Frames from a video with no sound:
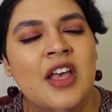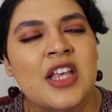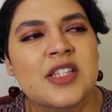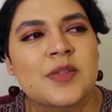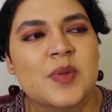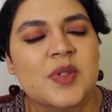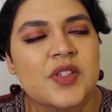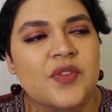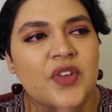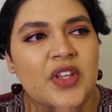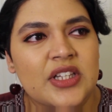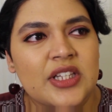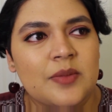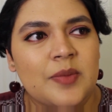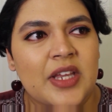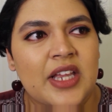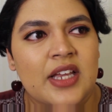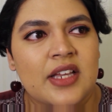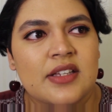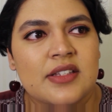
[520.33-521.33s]
Specifically
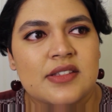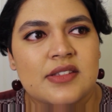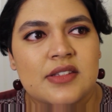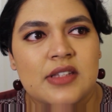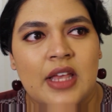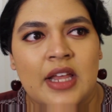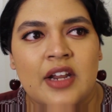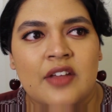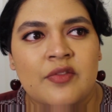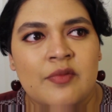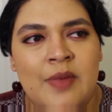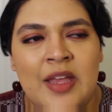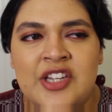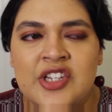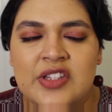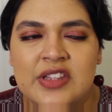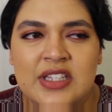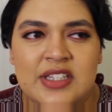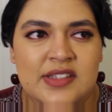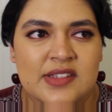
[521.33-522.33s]
because, and I've
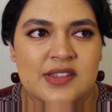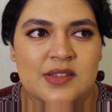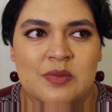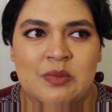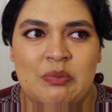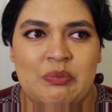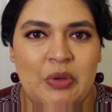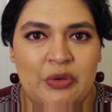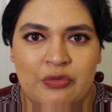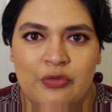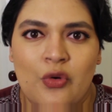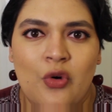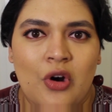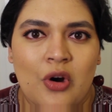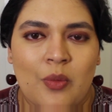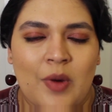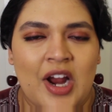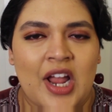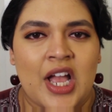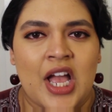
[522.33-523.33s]
mentioned this
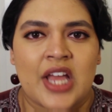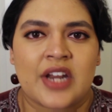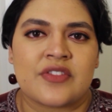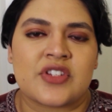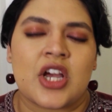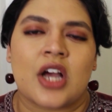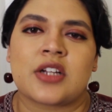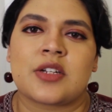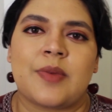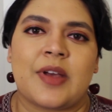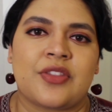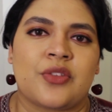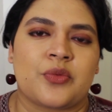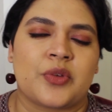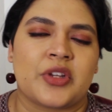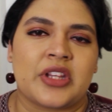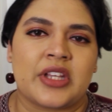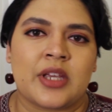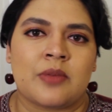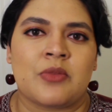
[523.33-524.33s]
before where I kind of talked about the
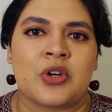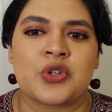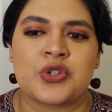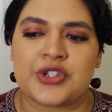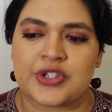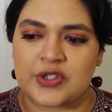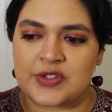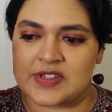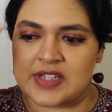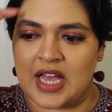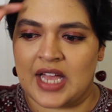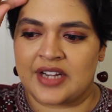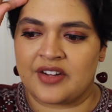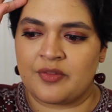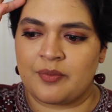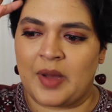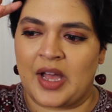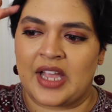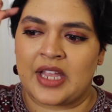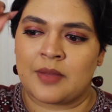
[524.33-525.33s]
really emotional side
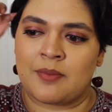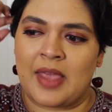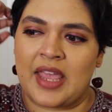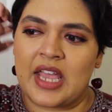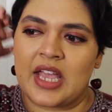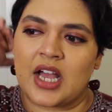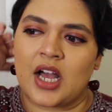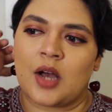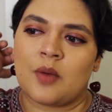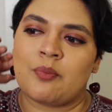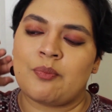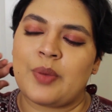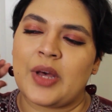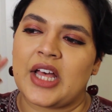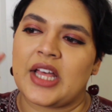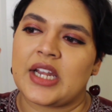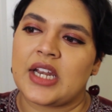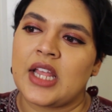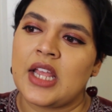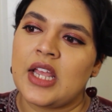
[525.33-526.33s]
of buying makeup,
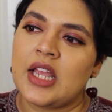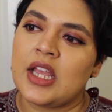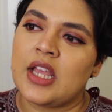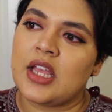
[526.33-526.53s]
but